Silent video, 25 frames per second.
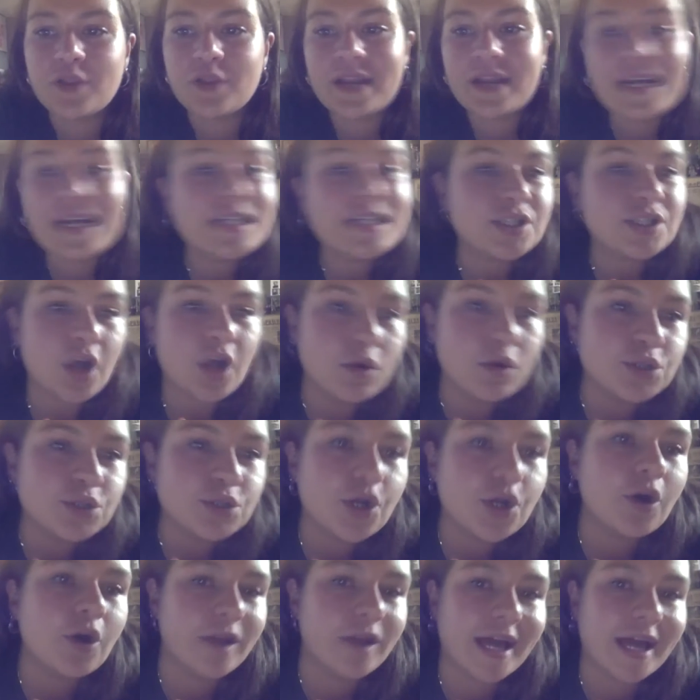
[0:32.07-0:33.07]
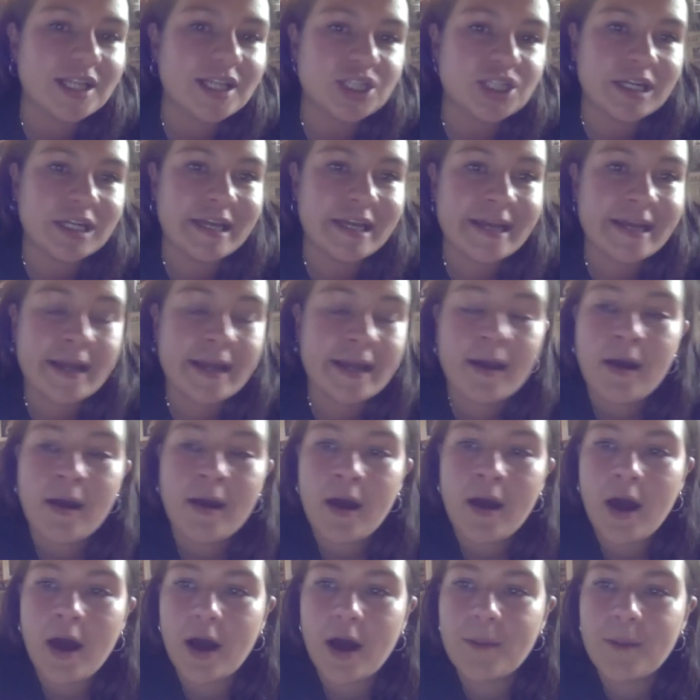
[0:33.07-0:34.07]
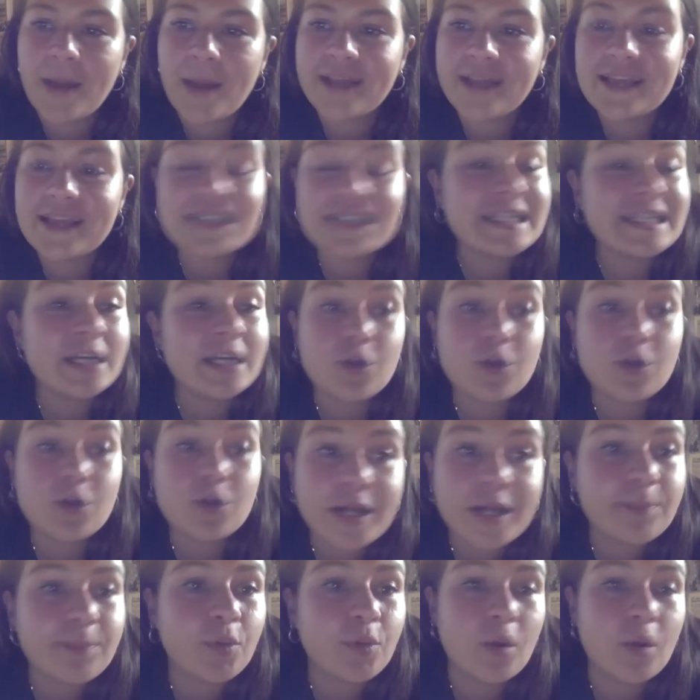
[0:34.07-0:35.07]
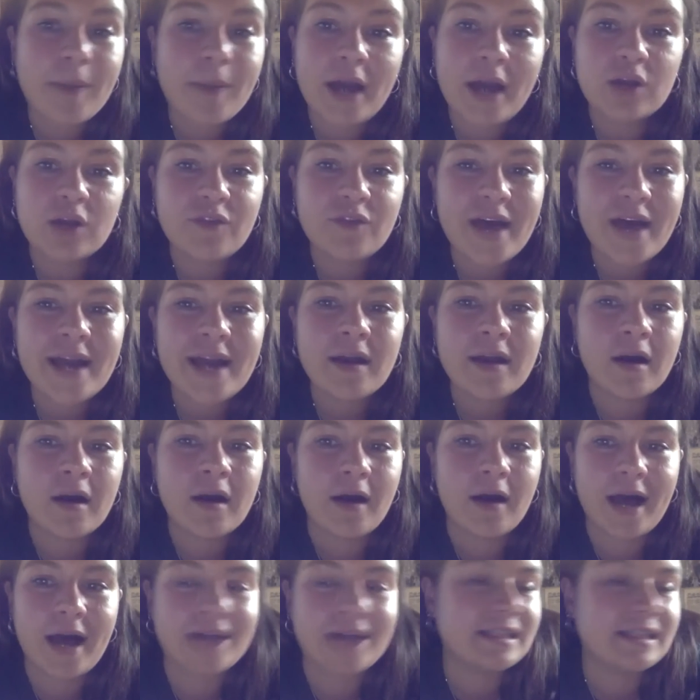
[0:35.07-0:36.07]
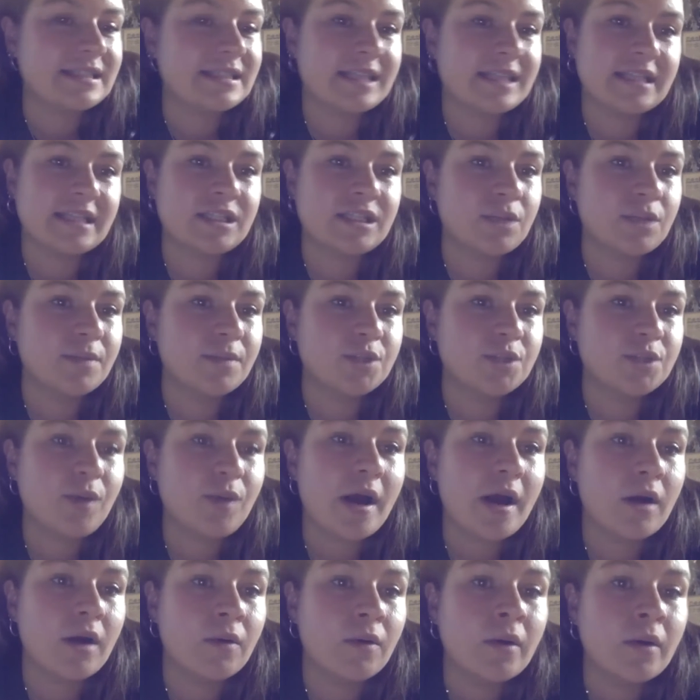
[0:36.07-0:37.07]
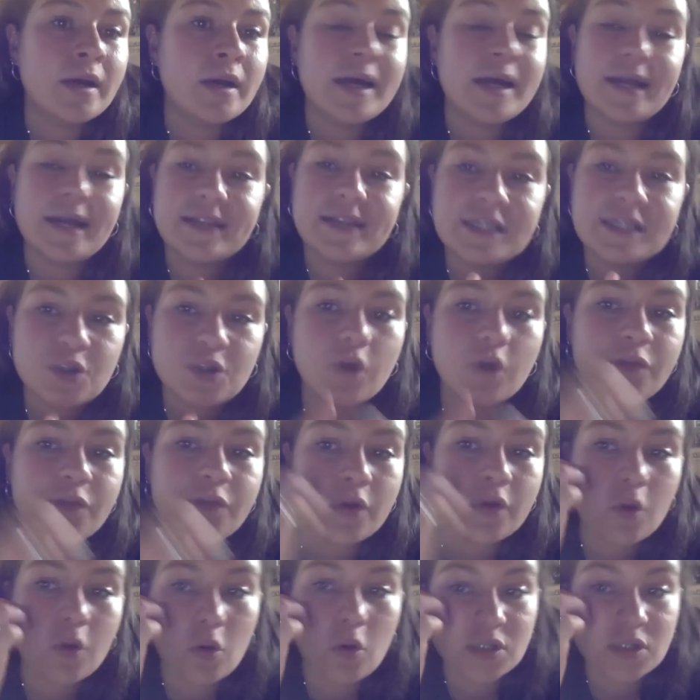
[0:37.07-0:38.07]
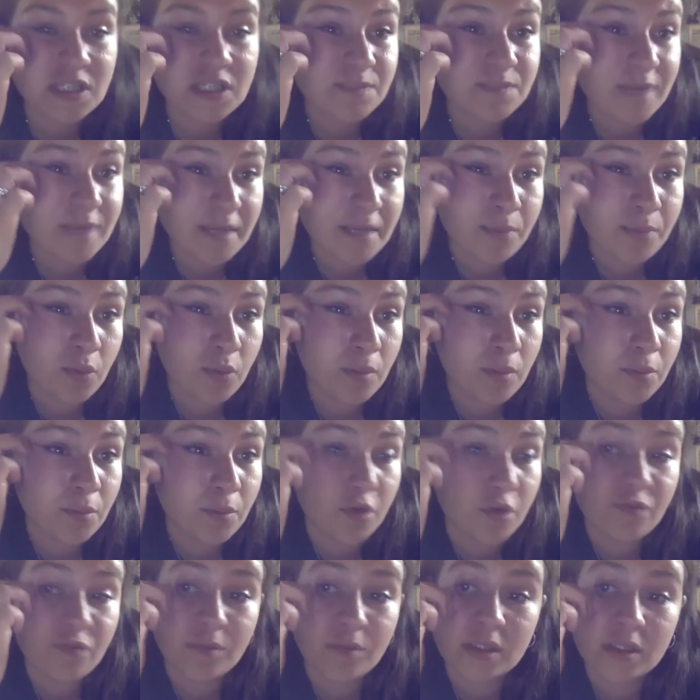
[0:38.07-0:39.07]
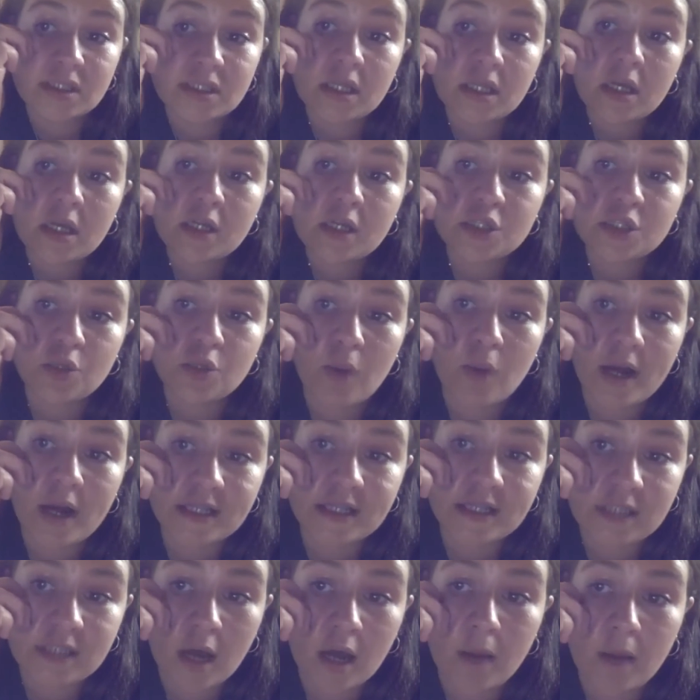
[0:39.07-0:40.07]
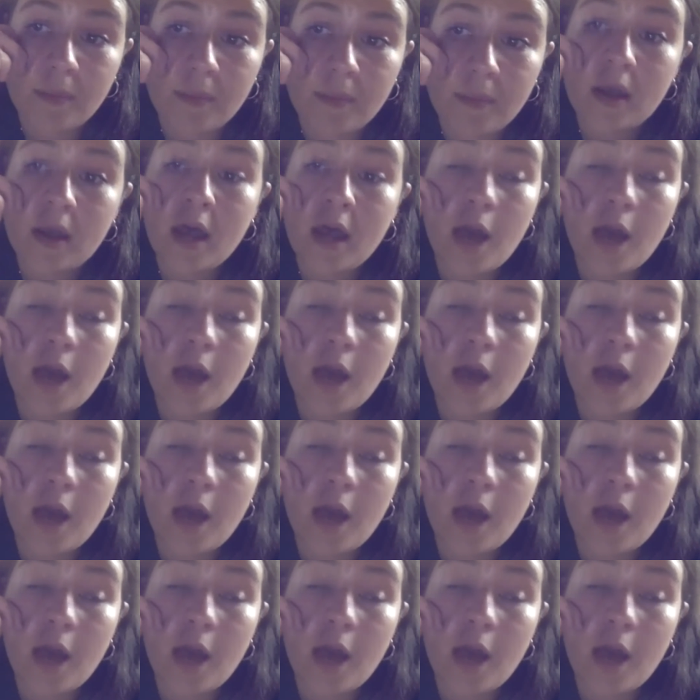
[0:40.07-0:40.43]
The list goes on, actually. And there's an incredible amount of anger at the system as well. And this often causes people and movements to rise up.